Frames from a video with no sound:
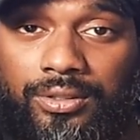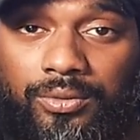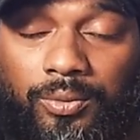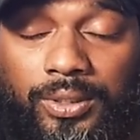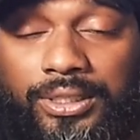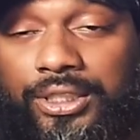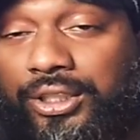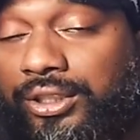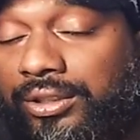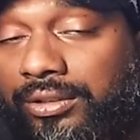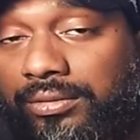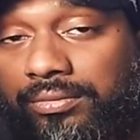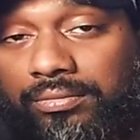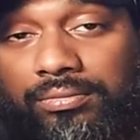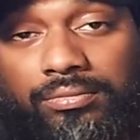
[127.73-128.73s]
which
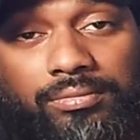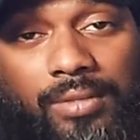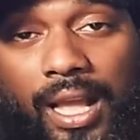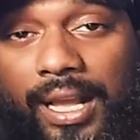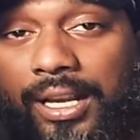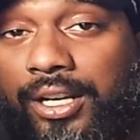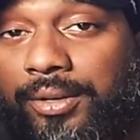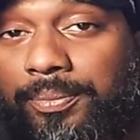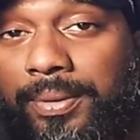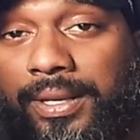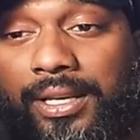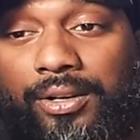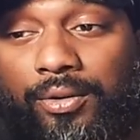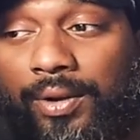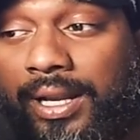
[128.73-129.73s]
I could be
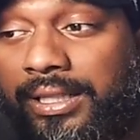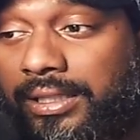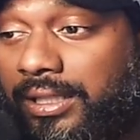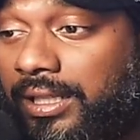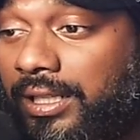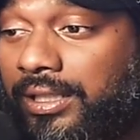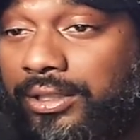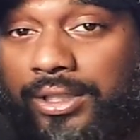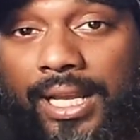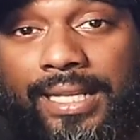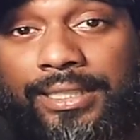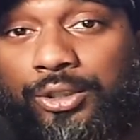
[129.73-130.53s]
corrected in 10,